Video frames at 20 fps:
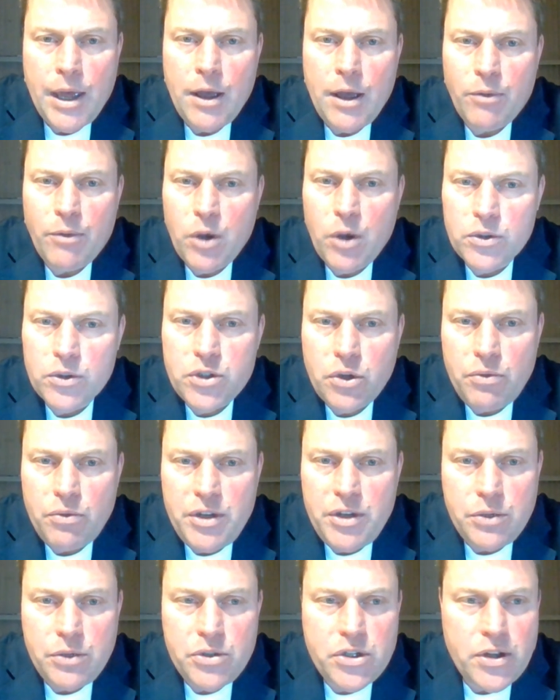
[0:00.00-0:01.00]
We also
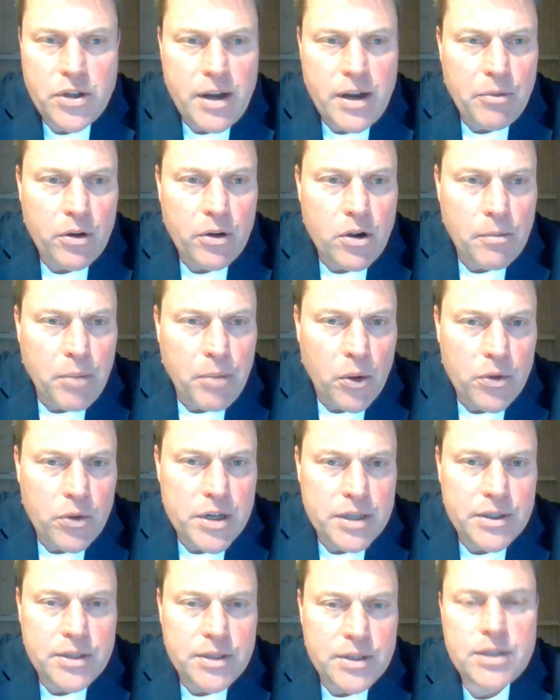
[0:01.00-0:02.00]
reduce the number of
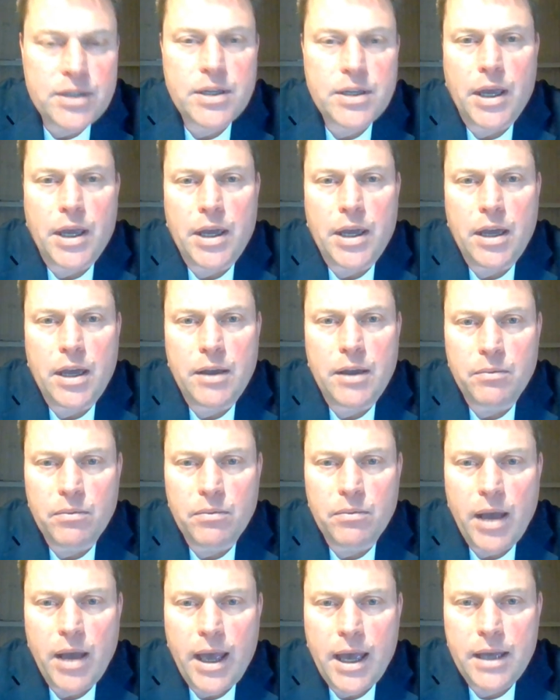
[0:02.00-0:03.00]
components,
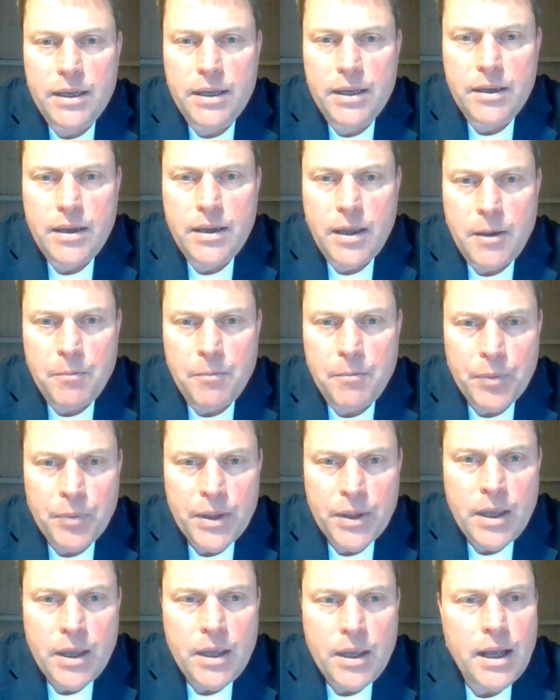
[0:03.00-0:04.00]
and
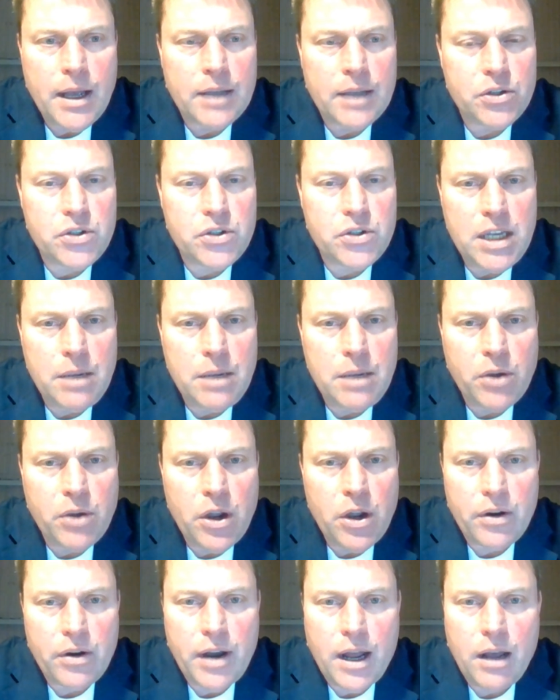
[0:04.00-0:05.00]
as you see, we
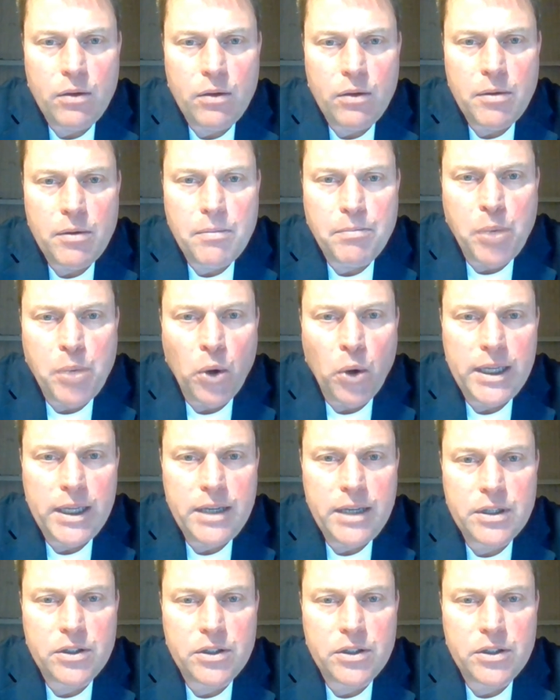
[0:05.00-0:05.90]
are now pulling the